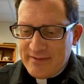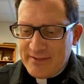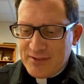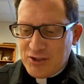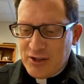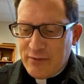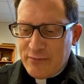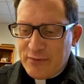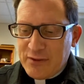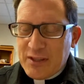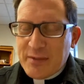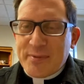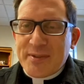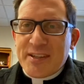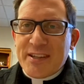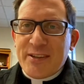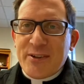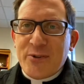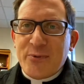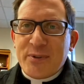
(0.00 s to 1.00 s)
Jeff
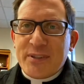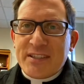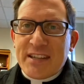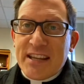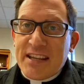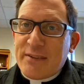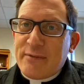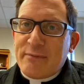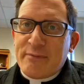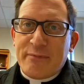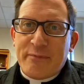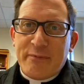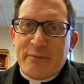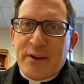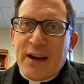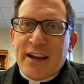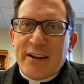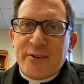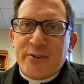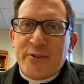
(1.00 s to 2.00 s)
Filipski, who was taking
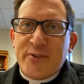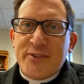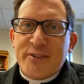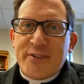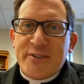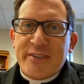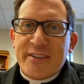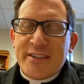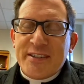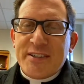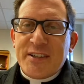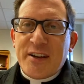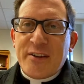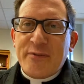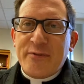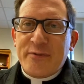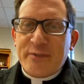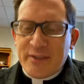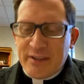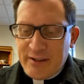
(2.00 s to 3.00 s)
finals and stuff